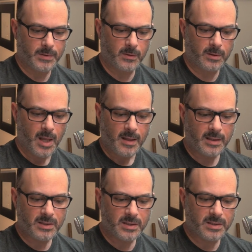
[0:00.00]
So
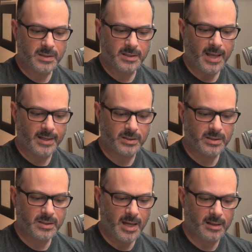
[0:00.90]
this is just a sketch. You
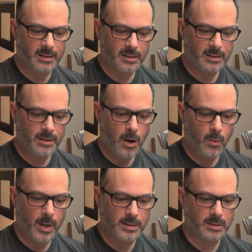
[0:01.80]
just got to know
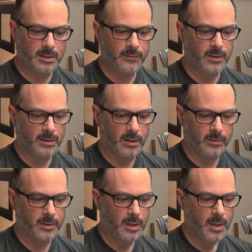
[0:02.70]
when to leave it
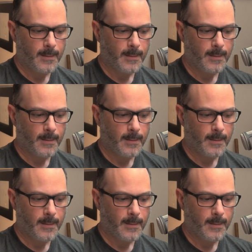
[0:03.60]
alone.